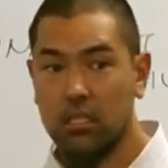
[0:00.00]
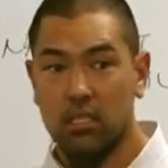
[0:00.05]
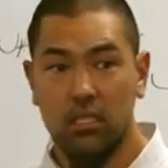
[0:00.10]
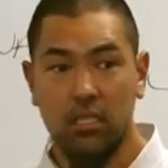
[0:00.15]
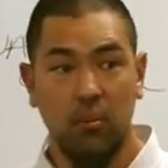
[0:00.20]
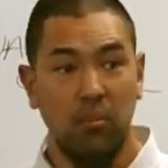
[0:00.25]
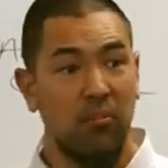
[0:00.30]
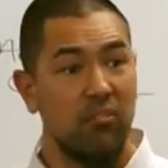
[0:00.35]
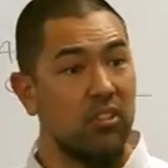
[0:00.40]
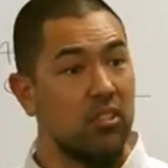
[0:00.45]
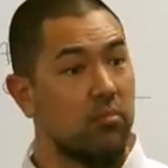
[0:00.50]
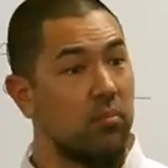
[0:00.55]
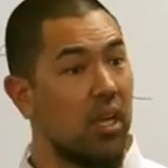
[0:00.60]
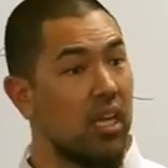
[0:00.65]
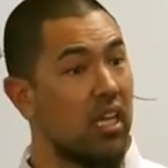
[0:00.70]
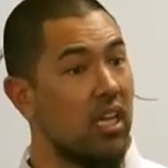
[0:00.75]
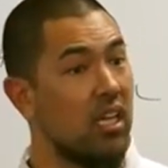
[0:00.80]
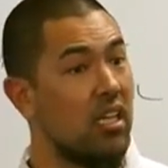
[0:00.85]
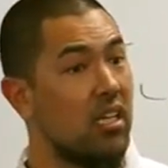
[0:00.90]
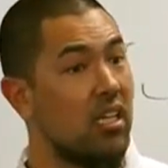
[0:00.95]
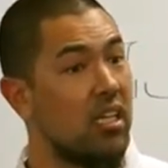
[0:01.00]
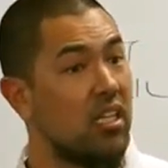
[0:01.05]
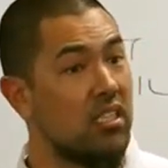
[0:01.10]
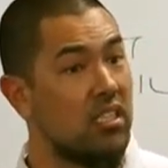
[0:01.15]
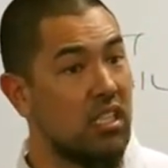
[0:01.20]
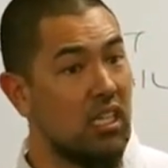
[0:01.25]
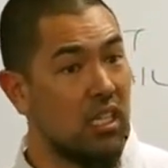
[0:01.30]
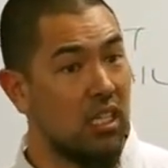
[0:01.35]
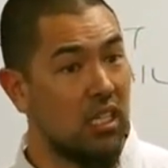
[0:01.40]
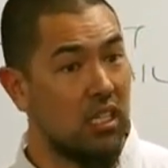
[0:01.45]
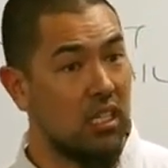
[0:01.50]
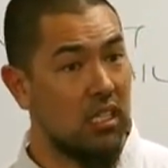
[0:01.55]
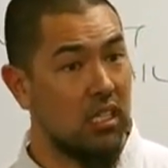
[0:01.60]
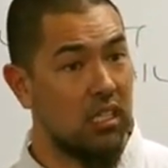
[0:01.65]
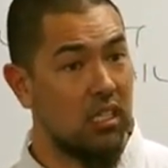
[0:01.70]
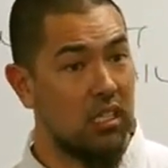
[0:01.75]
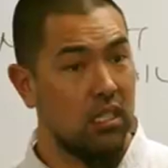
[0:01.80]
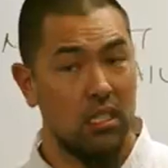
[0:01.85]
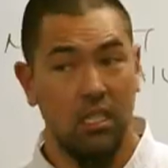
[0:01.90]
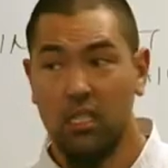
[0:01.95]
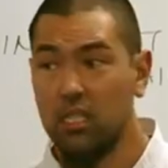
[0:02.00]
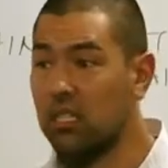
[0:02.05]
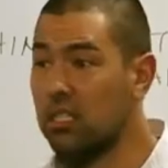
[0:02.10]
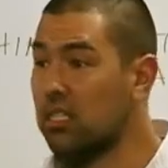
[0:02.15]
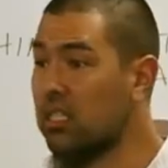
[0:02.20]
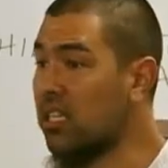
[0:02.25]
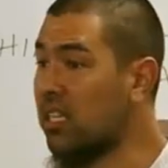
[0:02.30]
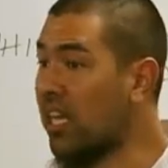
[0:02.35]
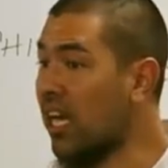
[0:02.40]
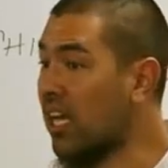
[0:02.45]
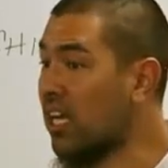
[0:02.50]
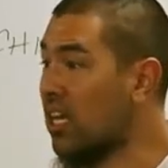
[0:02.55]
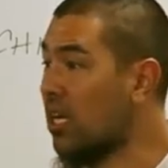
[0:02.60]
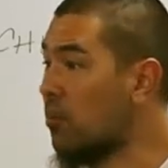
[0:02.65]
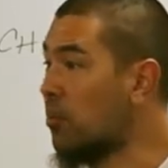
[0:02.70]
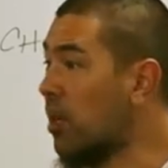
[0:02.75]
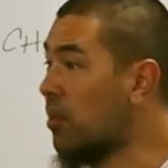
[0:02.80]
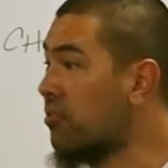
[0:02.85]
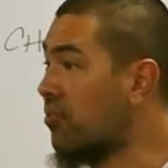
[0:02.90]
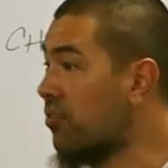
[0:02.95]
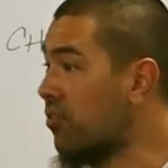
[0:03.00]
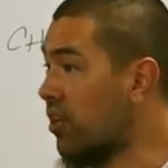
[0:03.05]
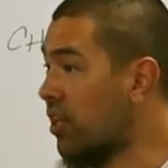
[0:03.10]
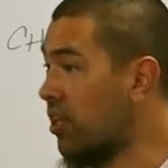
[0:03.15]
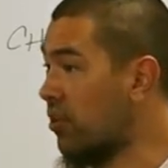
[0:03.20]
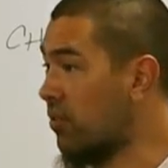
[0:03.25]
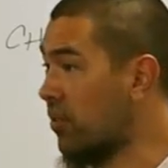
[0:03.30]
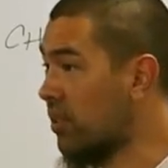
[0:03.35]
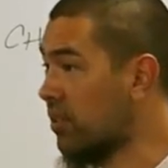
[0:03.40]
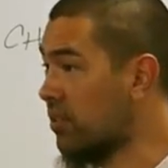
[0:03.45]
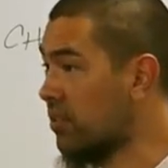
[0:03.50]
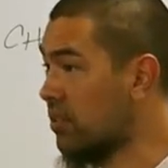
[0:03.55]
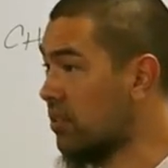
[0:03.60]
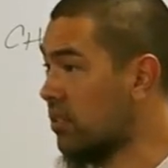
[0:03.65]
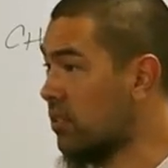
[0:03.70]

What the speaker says: Some of us might get dizzy. Did that come up for anyone?